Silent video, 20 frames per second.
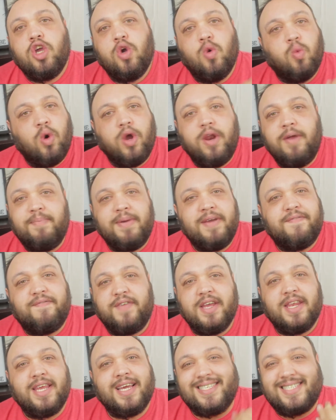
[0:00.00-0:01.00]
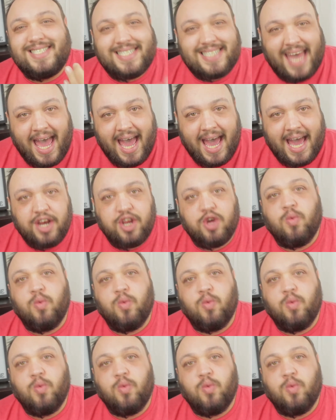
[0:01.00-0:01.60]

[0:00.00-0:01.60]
You wouldn't be feeling sad,